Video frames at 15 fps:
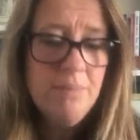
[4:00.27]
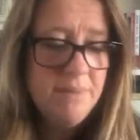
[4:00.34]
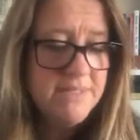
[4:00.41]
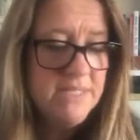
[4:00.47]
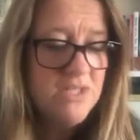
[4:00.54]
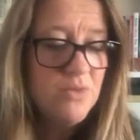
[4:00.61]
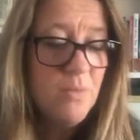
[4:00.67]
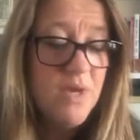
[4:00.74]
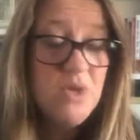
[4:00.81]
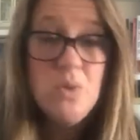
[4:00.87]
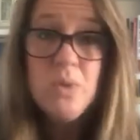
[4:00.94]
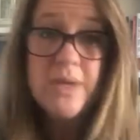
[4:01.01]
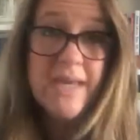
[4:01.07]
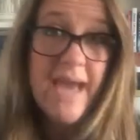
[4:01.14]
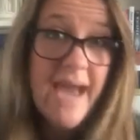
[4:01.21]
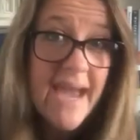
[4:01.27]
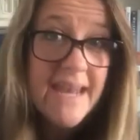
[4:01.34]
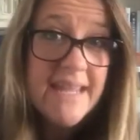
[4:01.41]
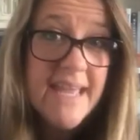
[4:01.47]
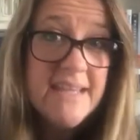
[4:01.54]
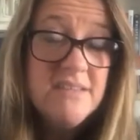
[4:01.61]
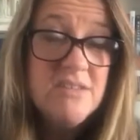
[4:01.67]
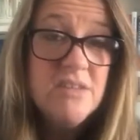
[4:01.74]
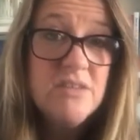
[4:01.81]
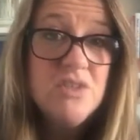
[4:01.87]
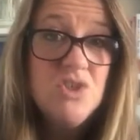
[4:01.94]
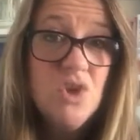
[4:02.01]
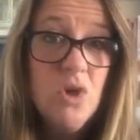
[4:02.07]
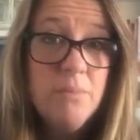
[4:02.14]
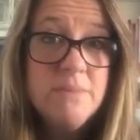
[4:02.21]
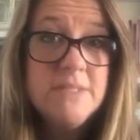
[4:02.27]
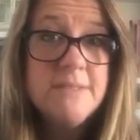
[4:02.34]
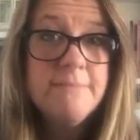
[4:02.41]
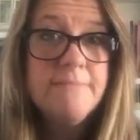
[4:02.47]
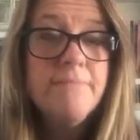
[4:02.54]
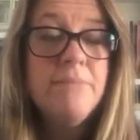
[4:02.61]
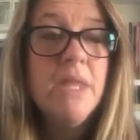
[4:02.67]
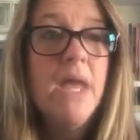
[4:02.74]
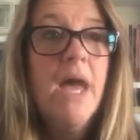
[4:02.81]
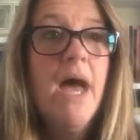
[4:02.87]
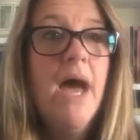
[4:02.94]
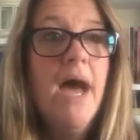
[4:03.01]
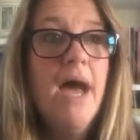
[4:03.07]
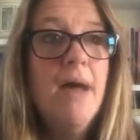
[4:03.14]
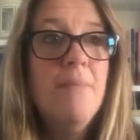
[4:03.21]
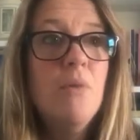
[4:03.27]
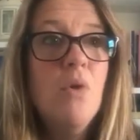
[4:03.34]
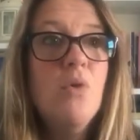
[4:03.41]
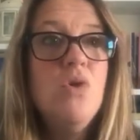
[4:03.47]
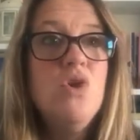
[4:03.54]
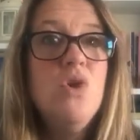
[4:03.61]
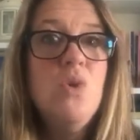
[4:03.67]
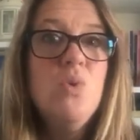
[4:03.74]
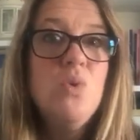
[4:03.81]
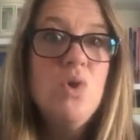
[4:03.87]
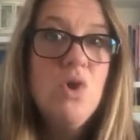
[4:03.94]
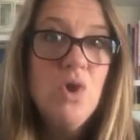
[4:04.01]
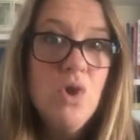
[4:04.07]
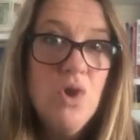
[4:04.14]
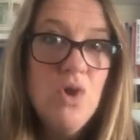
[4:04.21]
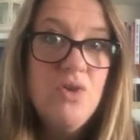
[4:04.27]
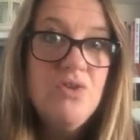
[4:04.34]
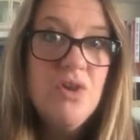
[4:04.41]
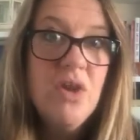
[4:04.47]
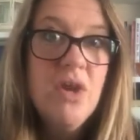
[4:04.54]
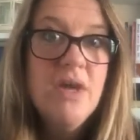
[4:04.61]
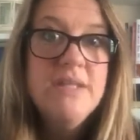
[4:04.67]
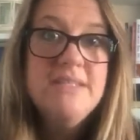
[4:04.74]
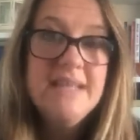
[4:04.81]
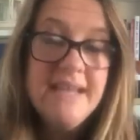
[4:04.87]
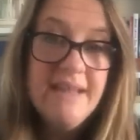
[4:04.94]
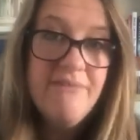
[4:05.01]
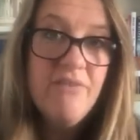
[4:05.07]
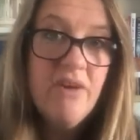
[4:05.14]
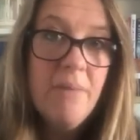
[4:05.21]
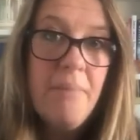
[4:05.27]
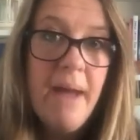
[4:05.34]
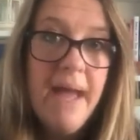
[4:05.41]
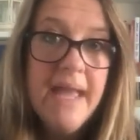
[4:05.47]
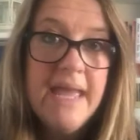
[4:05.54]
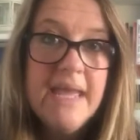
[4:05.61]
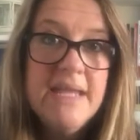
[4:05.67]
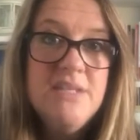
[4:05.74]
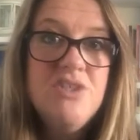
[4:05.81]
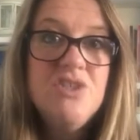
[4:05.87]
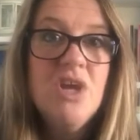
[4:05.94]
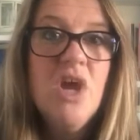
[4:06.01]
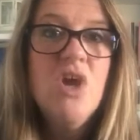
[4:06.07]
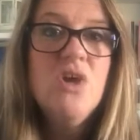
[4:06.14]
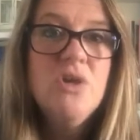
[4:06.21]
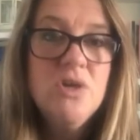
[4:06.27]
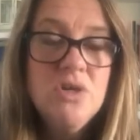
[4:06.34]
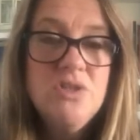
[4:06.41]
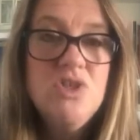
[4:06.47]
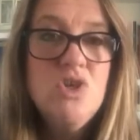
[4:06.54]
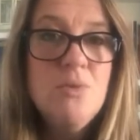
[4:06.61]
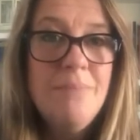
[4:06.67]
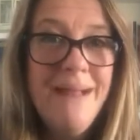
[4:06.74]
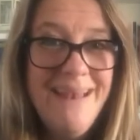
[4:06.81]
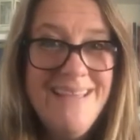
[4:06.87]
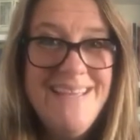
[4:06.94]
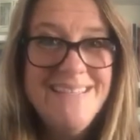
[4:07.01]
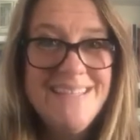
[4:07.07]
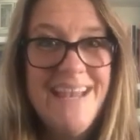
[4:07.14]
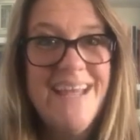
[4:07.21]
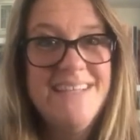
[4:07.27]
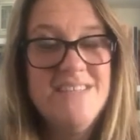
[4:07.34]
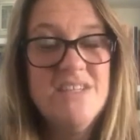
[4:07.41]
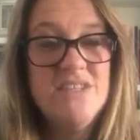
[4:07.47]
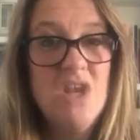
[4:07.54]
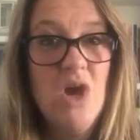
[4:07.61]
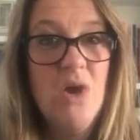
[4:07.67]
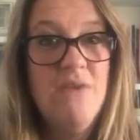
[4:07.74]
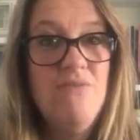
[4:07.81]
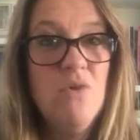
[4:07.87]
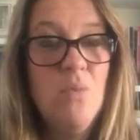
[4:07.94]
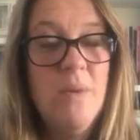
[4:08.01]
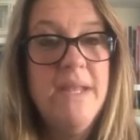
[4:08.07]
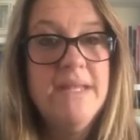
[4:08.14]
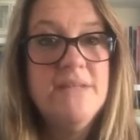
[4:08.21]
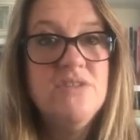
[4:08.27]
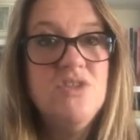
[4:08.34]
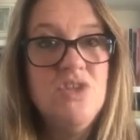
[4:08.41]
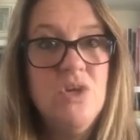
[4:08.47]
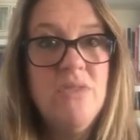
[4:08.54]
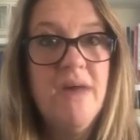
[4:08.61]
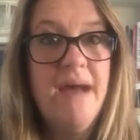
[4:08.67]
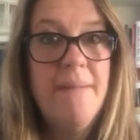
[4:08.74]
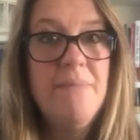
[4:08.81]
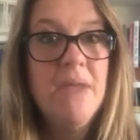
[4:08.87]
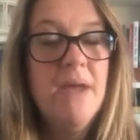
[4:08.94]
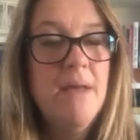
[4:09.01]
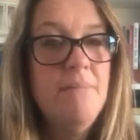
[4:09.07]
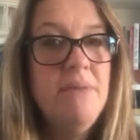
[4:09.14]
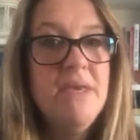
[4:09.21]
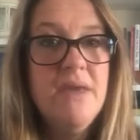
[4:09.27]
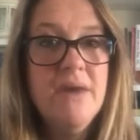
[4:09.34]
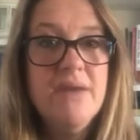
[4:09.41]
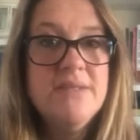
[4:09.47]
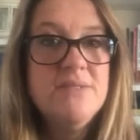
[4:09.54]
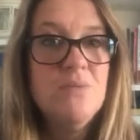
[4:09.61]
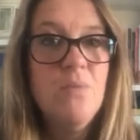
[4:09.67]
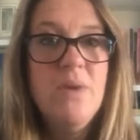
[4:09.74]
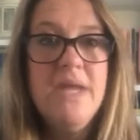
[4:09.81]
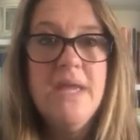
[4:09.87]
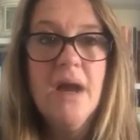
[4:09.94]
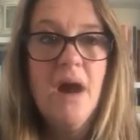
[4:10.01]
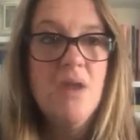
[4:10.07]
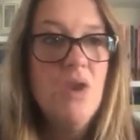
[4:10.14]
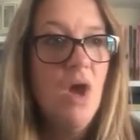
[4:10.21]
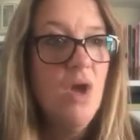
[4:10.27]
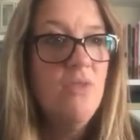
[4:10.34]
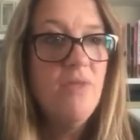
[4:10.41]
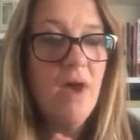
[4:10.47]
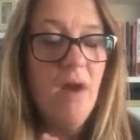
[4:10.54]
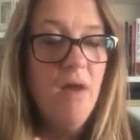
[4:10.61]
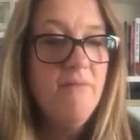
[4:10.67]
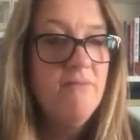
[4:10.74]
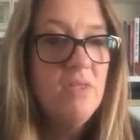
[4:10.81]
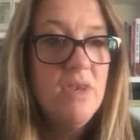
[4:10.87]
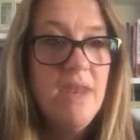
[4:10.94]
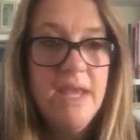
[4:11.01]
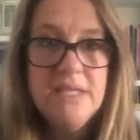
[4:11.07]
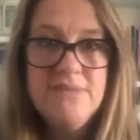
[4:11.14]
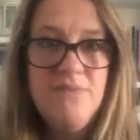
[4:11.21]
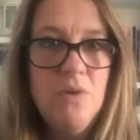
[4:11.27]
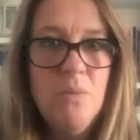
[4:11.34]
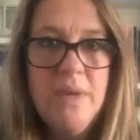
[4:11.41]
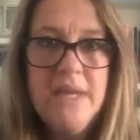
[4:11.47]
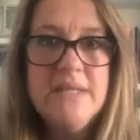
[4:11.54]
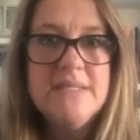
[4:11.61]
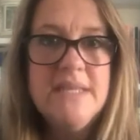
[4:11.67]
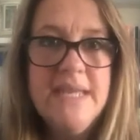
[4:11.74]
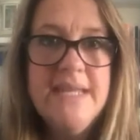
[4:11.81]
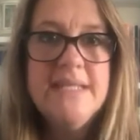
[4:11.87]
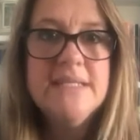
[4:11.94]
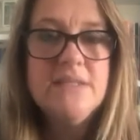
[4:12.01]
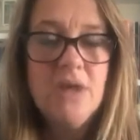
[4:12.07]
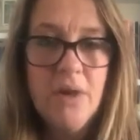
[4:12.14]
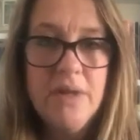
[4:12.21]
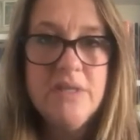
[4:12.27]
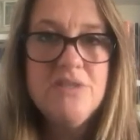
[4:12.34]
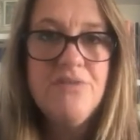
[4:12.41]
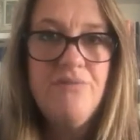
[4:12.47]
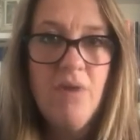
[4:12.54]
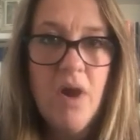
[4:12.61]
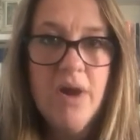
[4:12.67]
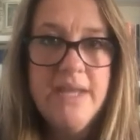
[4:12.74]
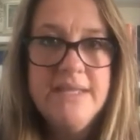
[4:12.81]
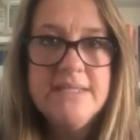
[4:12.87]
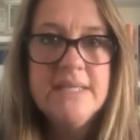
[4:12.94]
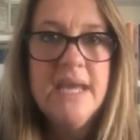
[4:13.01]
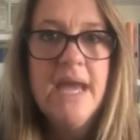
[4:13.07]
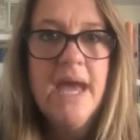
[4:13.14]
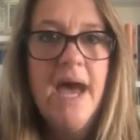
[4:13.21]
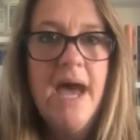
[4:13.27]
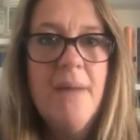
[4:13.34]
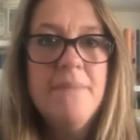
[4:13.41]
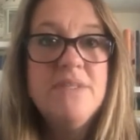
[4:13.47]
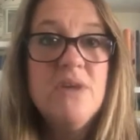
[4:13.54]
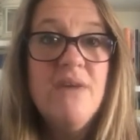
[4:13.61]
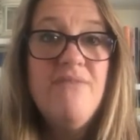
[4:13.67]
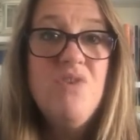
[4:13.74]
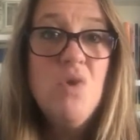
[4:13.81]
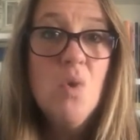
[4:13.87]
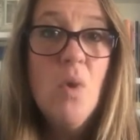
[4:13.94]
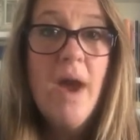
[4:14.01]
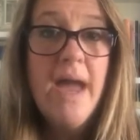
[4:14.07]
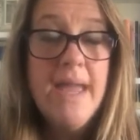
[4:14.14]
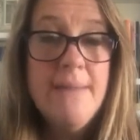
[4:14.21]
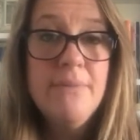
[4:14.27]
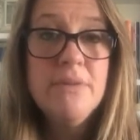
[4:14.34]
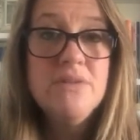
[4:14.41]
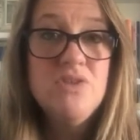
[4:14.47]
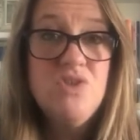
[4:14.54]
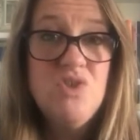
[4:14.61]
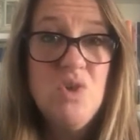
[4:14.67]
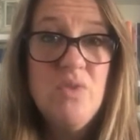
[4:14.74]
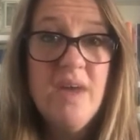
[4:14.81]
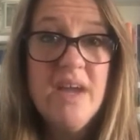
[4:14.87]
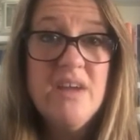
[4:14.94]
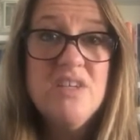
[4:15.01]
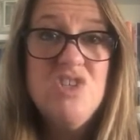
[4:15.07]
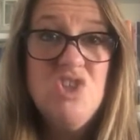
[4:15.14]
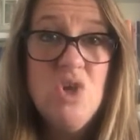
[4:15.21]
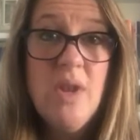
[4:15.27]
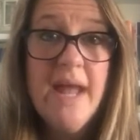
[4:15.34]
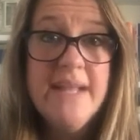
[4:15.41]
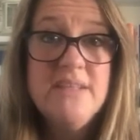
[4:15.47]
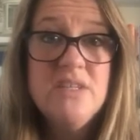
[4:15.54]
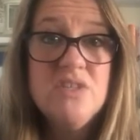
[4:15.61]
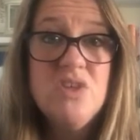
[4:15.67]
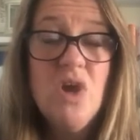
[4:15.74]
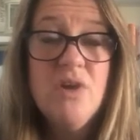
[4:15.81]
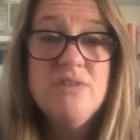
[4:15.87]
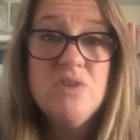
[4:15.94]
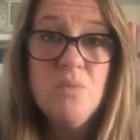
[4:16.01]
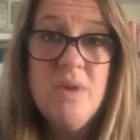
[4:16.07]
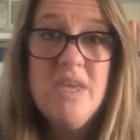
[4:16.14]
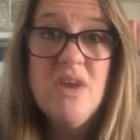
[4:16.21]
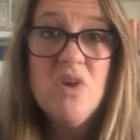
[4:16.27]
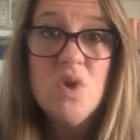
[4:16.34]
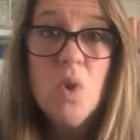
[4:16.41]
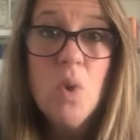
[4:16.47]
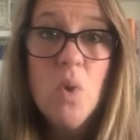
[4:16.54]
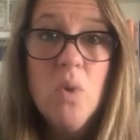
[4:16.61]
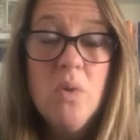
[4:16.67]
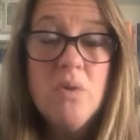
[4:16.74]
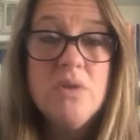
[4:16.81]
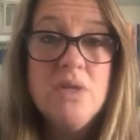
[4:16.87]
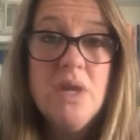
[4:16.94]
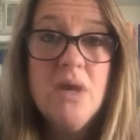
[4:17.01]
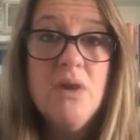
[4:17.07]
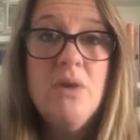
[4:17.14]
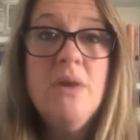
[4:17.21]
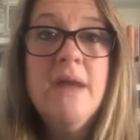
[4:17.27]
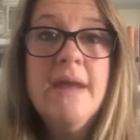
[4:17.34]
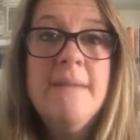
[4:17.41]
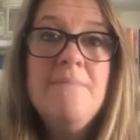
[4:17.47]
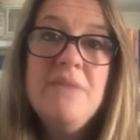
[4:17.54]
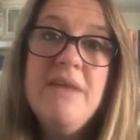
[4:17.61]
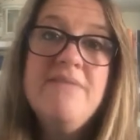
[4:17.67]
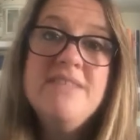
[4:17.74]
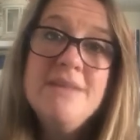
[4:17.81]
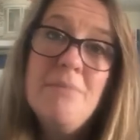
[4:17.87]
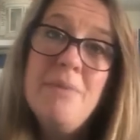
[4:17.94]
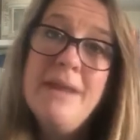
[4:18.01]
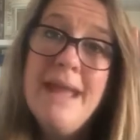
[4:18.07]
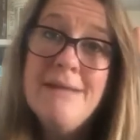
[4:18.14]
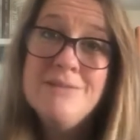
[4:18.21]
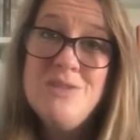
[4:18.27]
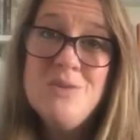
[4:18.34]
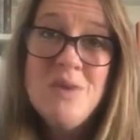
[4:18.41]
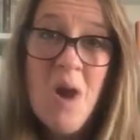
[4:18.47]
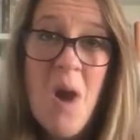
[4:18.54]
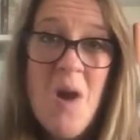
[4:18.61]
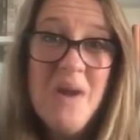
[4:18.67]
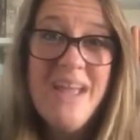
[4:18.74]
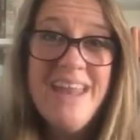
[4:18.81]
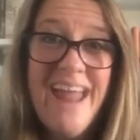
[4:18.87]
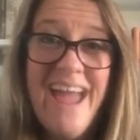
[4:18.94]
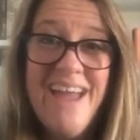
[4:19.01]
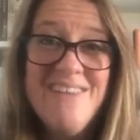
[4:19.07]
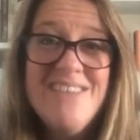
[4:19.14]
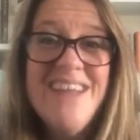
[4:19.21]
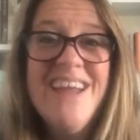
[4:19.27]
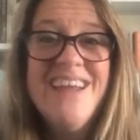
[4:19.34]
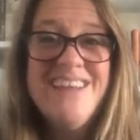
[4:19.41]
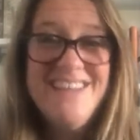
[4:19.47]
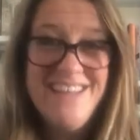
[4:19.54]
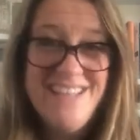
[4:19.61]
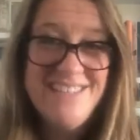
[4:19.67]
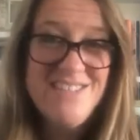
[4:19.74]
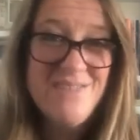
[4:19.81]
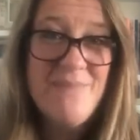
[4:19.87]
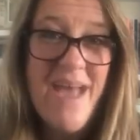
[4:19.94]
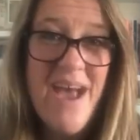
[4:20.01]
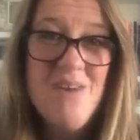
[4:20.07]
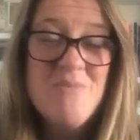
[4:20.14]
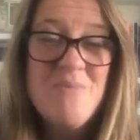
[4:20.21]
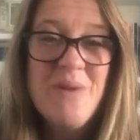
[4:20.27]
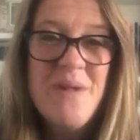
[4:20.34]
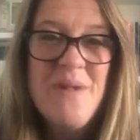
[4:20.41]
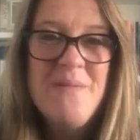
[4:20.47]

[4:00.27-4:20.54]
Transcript: position where you can get to the shops, or you could deliver a package, could you please let us know if you're willing to do that? Because we know that over the next few weeks, need is going to rise. So if you're able to do that, could you let us know so that we can call on you if somebody else who can't get out needs some help?